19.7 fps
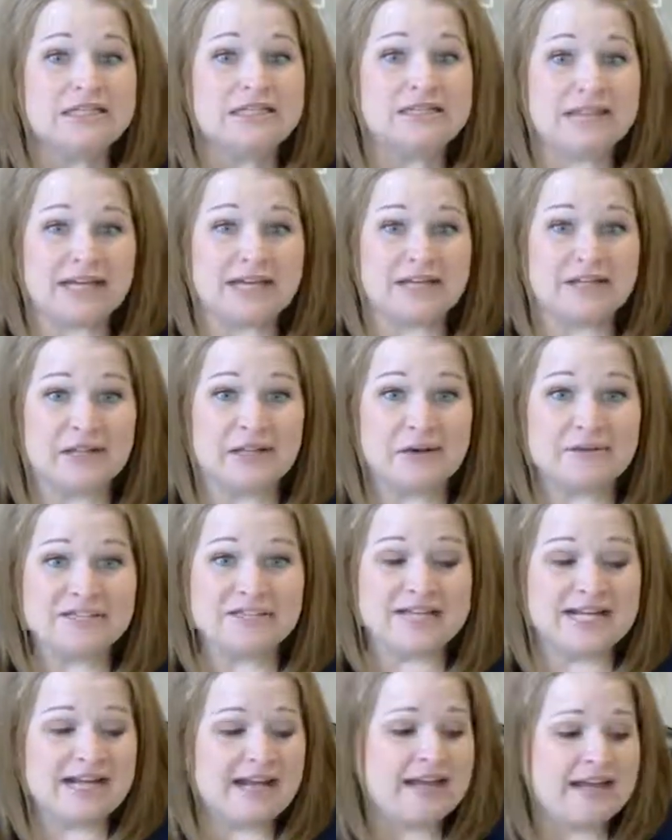laying low
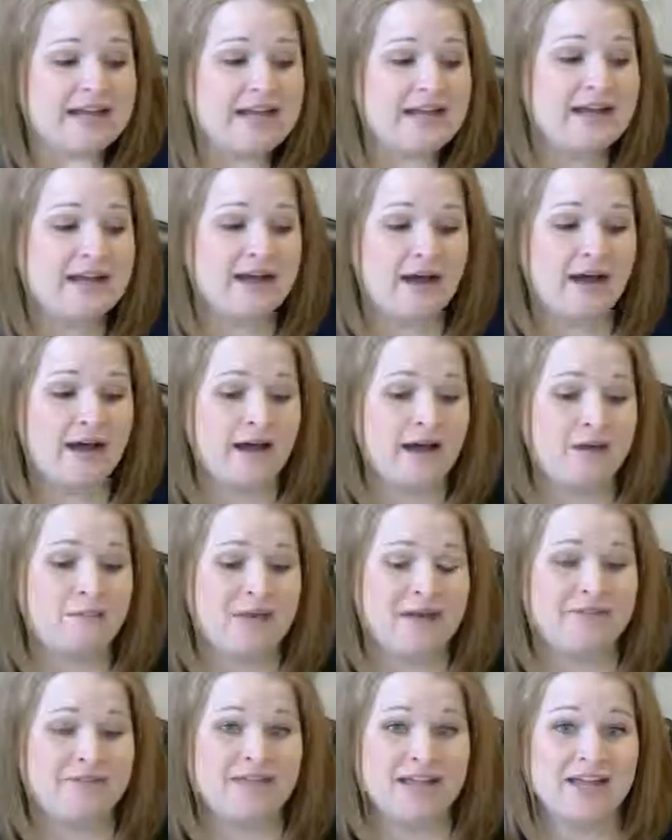today.
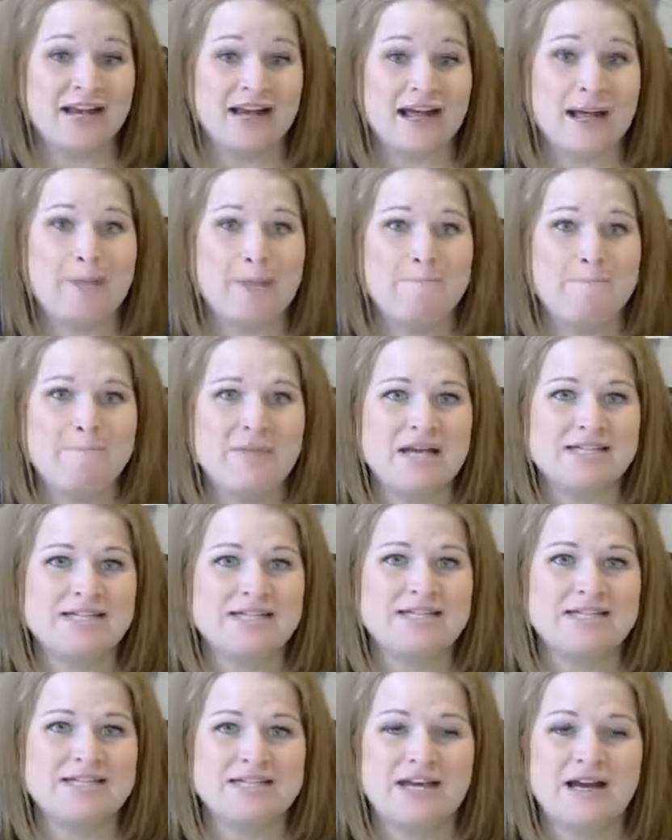And then I
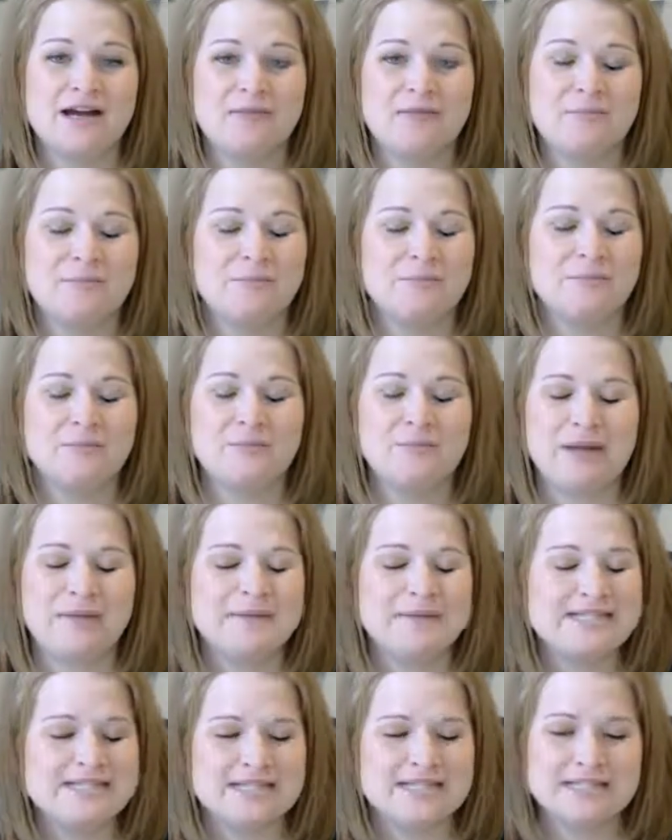mixed up
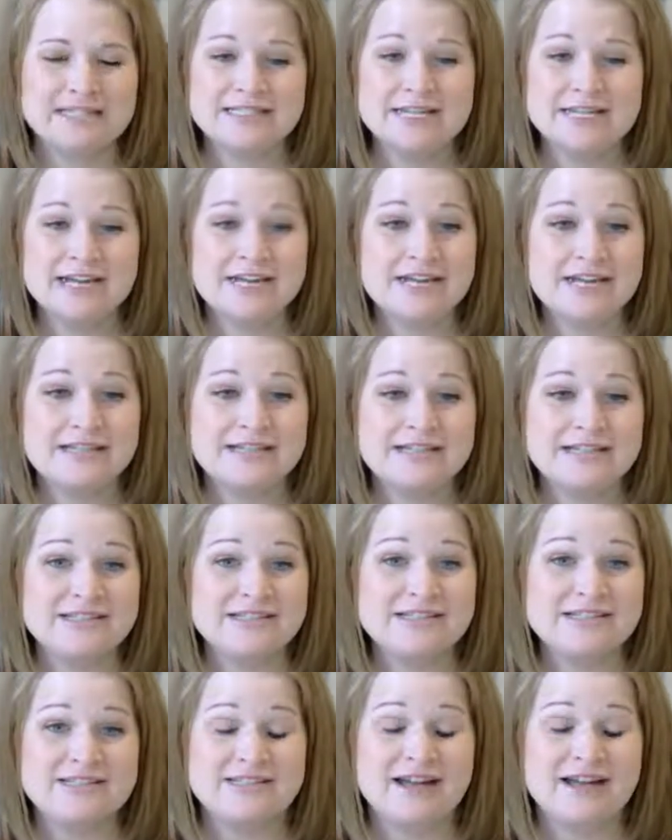babysitting
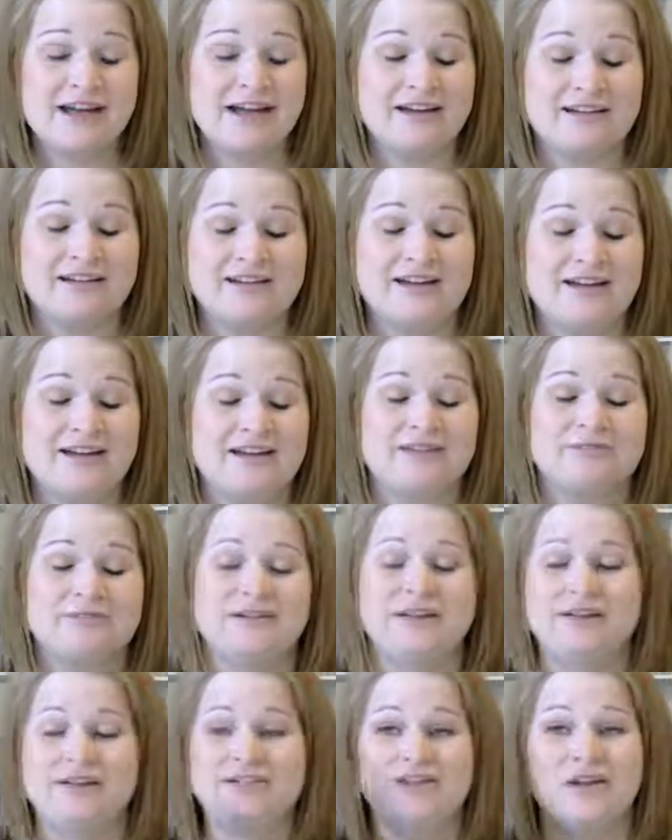days. I don't
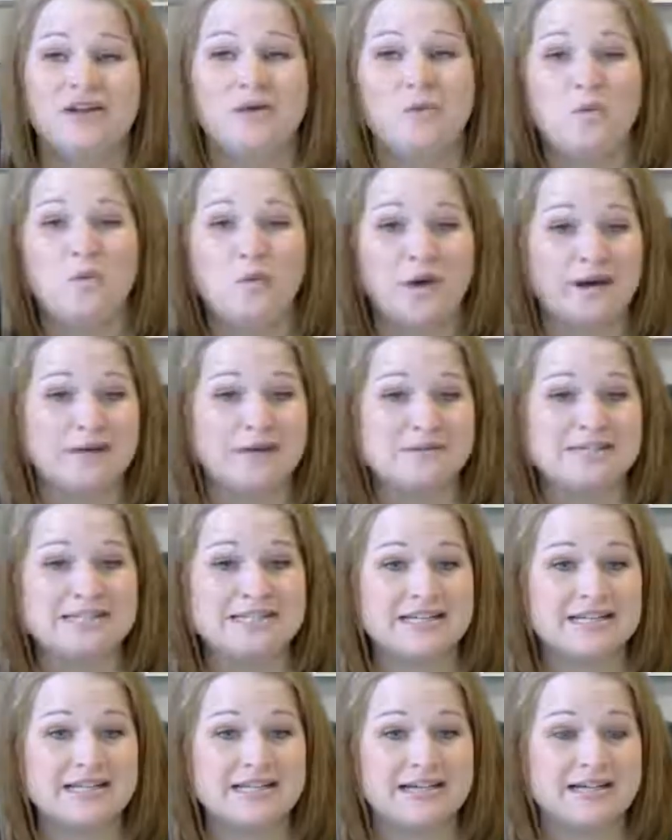even know what I was
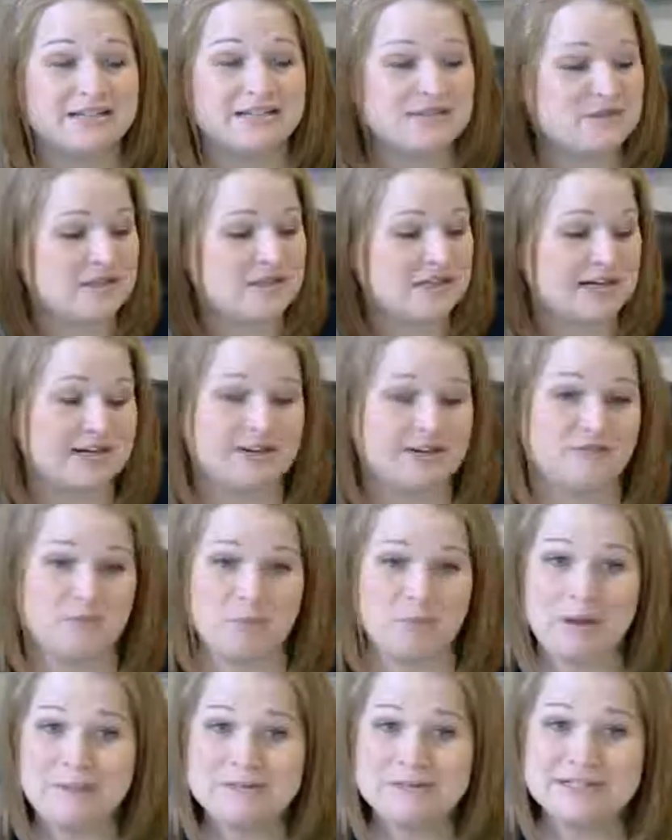thinking, so that I didn't have a
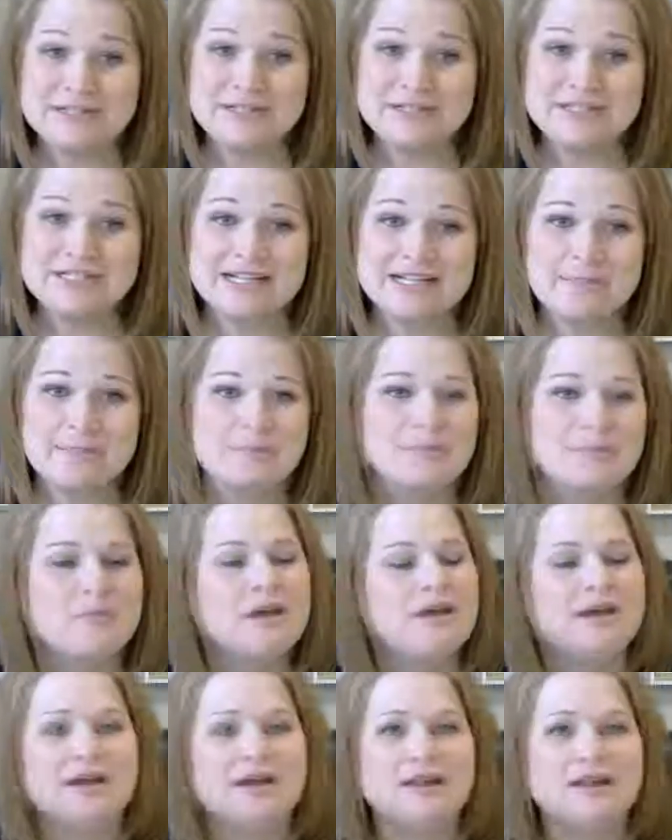babysitter today.
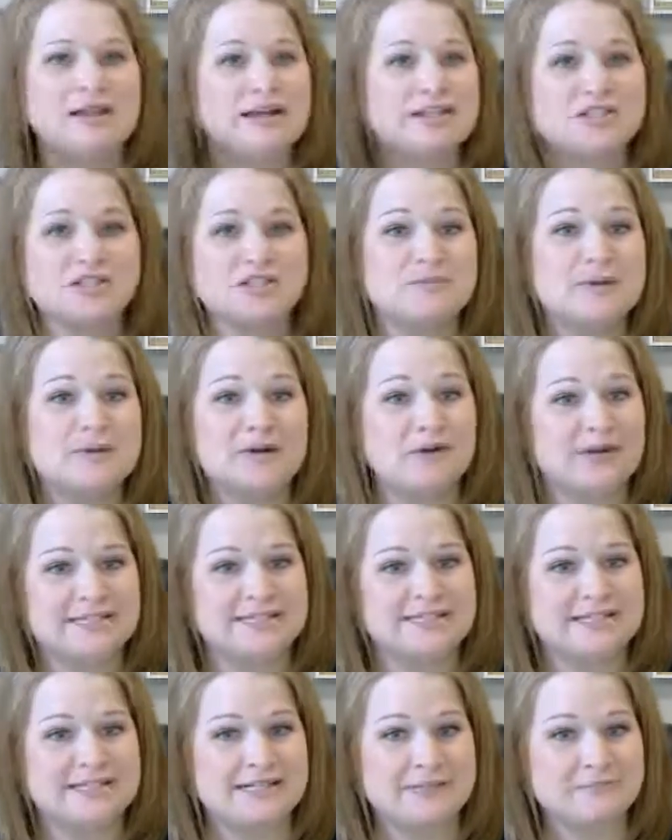Like, it's just been a
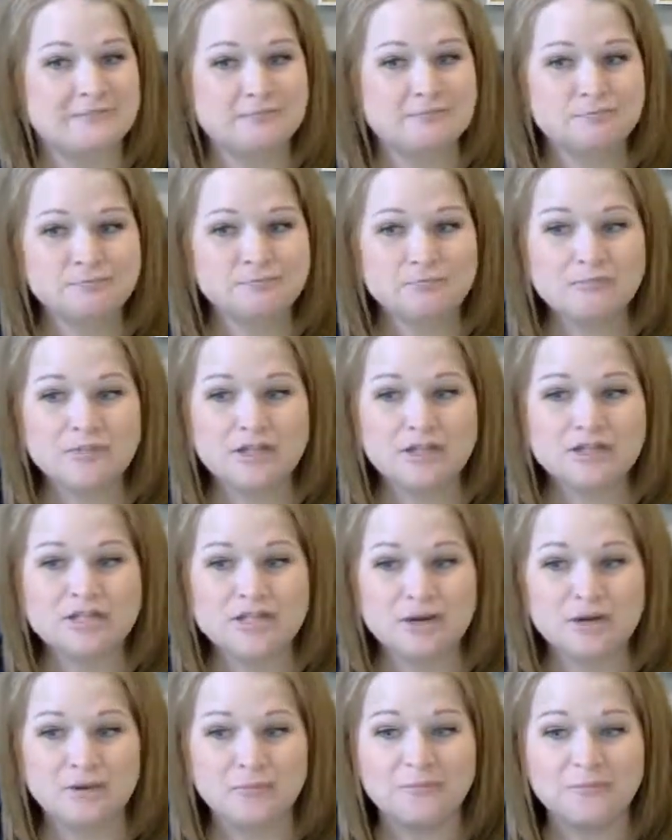crazy day.
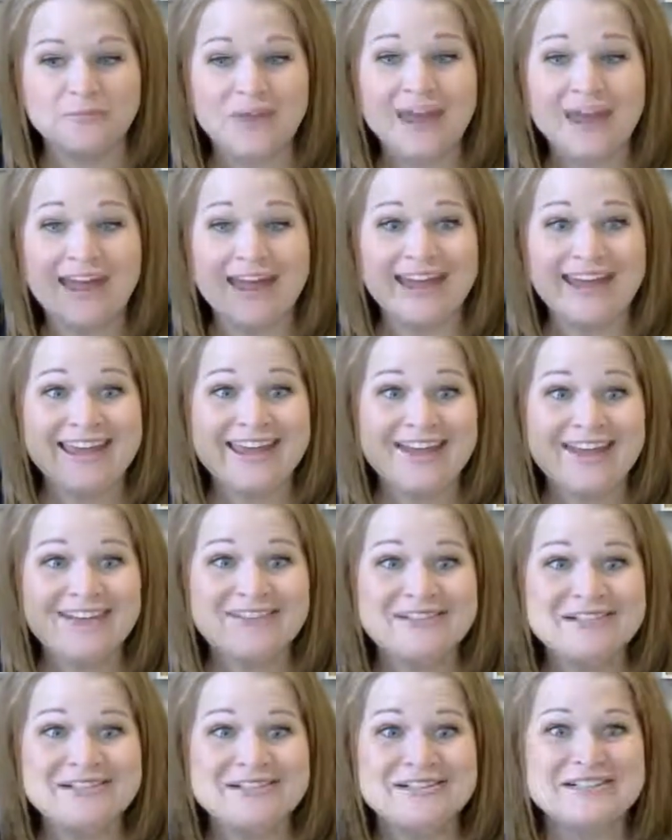So, hey,
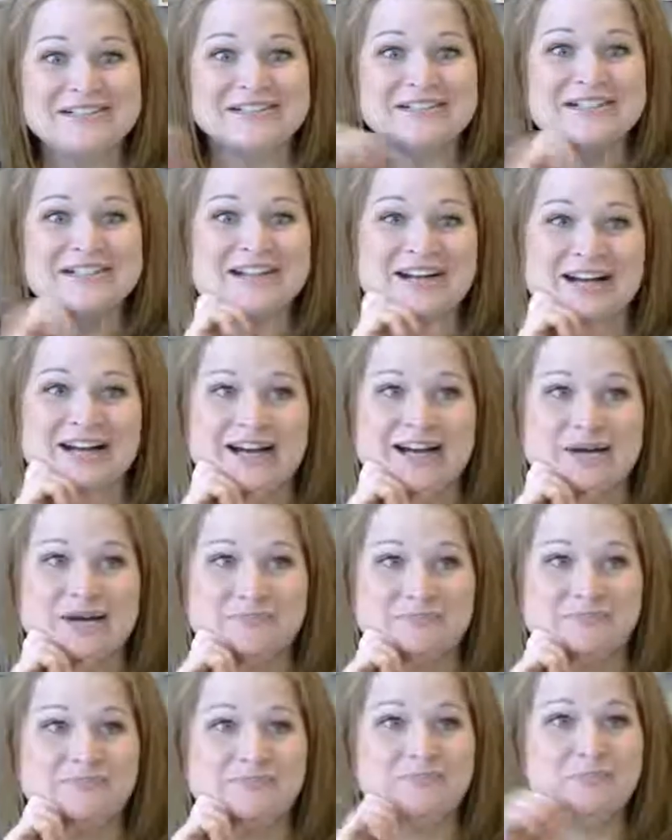Gail.
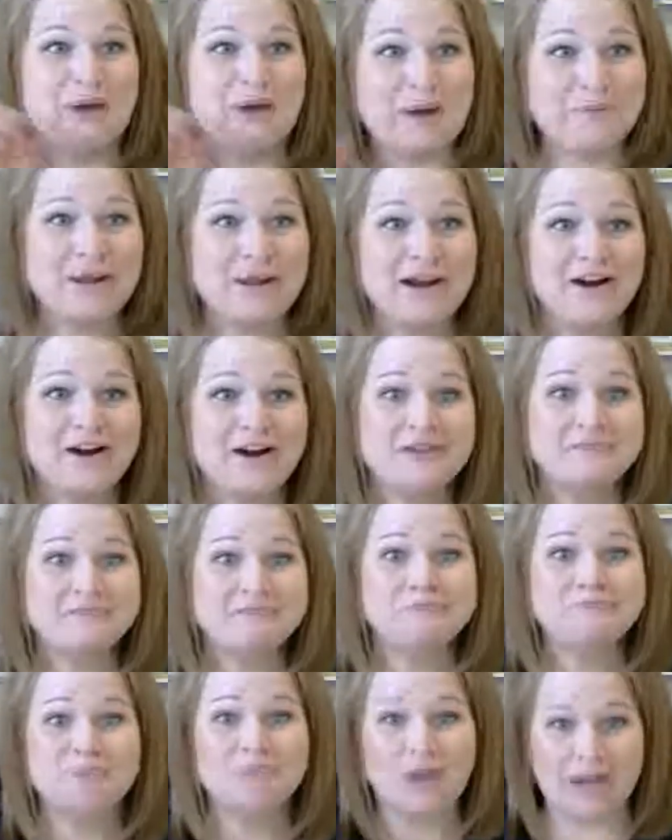But I'm here
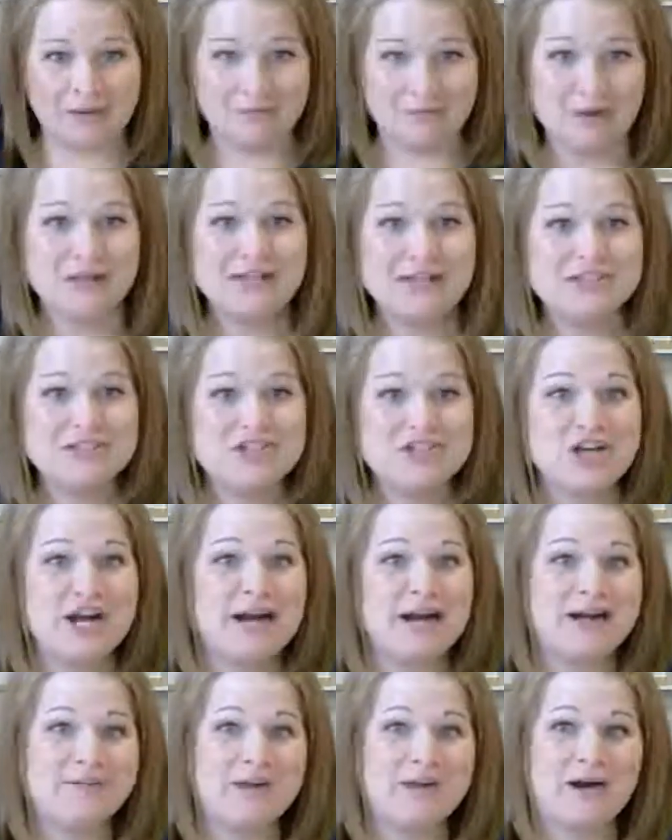and I'm ready to
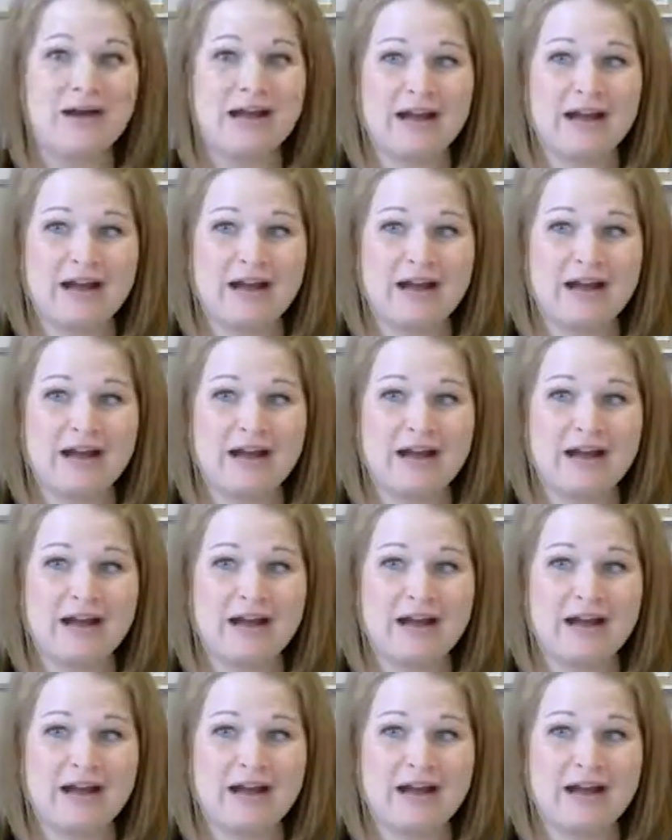chat about